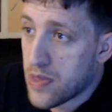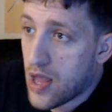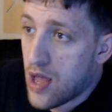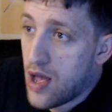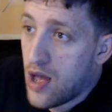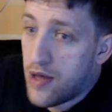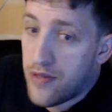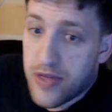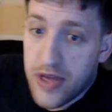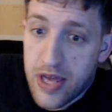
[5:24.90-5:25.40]

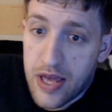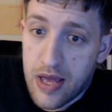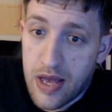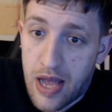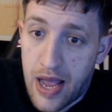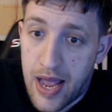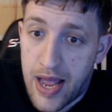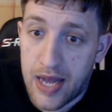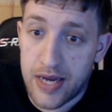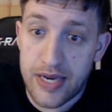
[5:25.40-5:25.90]
The
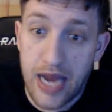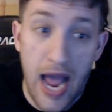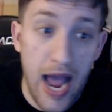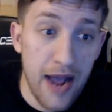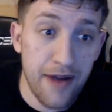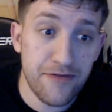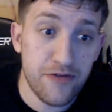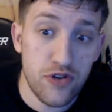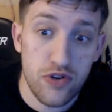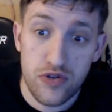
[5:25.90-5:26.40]
and
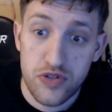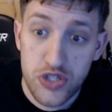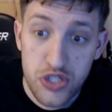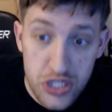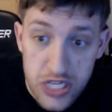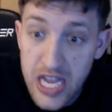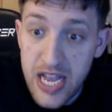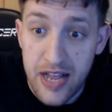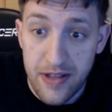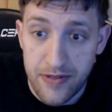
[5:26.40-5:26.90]
after
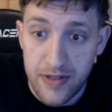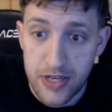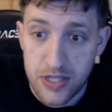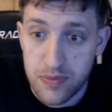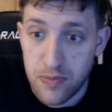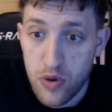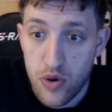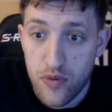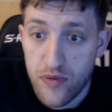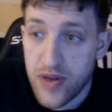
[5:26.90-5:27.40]
seeing this
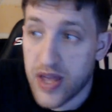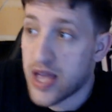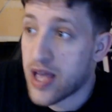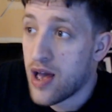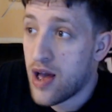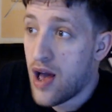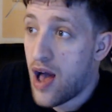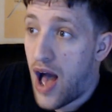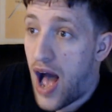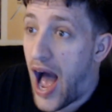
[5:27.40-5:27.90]
movie.
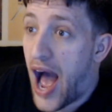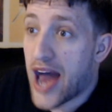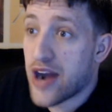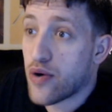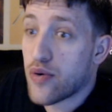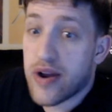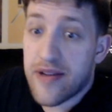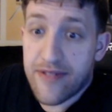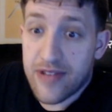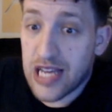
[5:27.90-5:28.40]
I don't
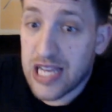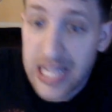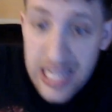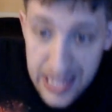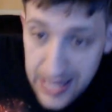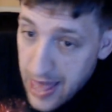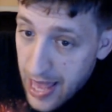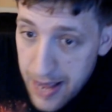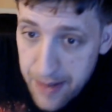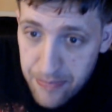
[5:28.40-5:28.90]
even
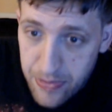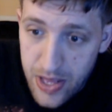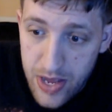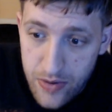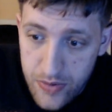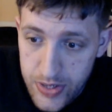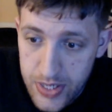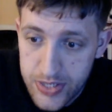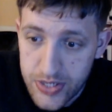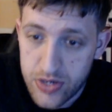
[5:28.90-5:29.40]
claim the
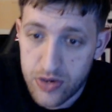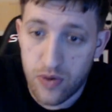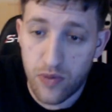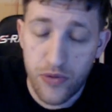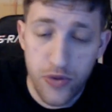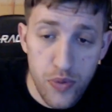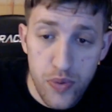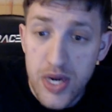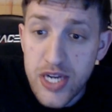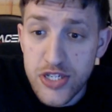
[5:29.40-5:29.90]
original. The
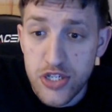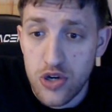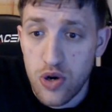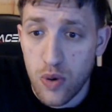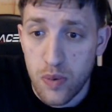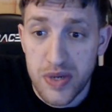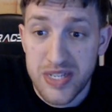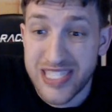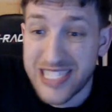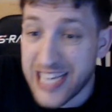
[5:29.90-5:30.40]
original
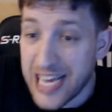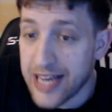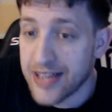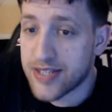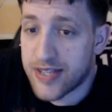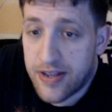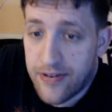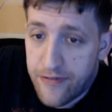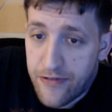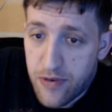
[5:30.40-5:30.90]
was
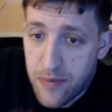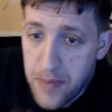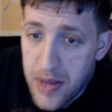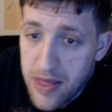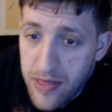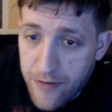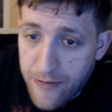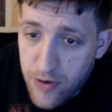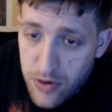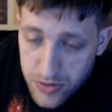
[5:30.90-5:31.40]
decent for me the
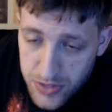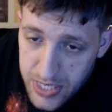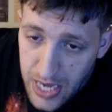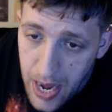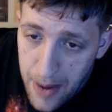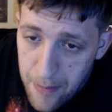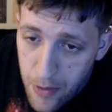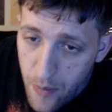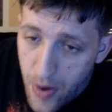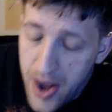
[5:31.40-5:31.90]
first time
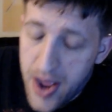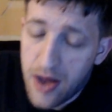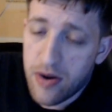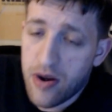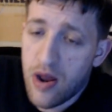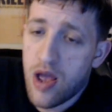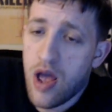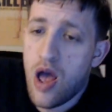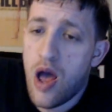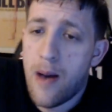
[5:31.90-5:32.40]
around,
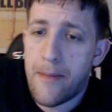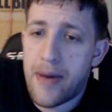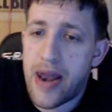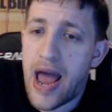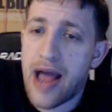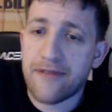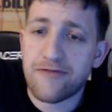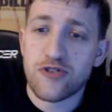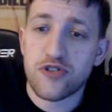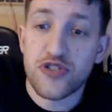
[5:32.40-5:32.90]
but
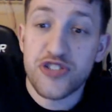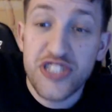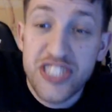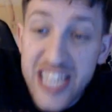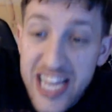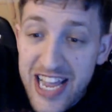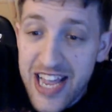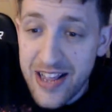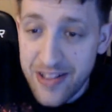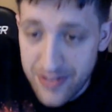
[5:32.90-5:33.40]
after
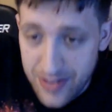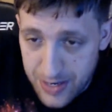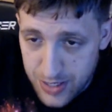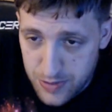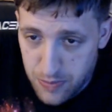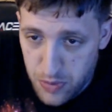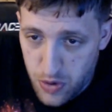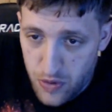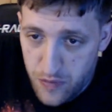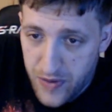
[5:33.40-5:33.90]
seeing this
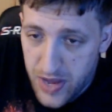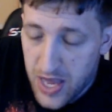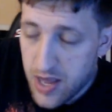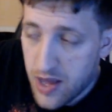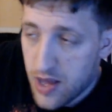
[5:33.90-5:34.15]
movie,